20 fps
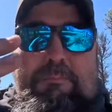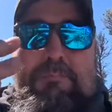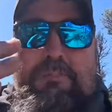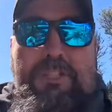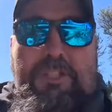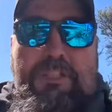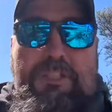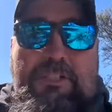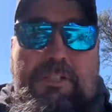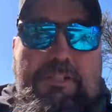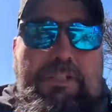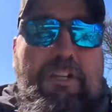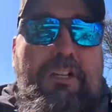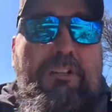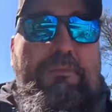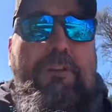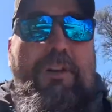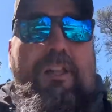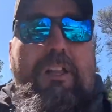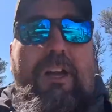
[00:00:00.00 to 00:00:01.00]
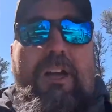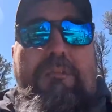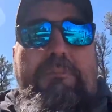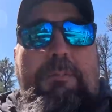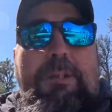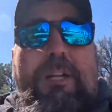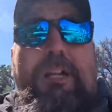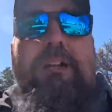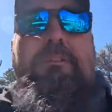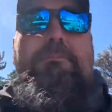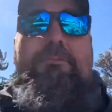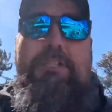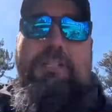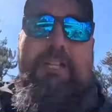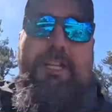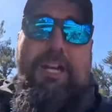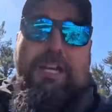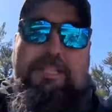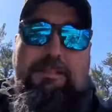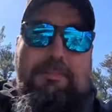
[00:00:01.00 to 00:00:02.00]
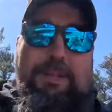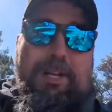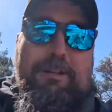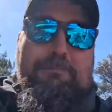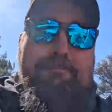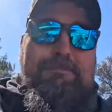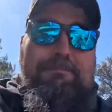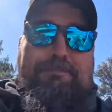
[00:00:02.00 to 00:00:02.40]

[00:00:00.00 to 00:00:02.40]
Digits are starting to fall off, but we'll see you guys in a minute.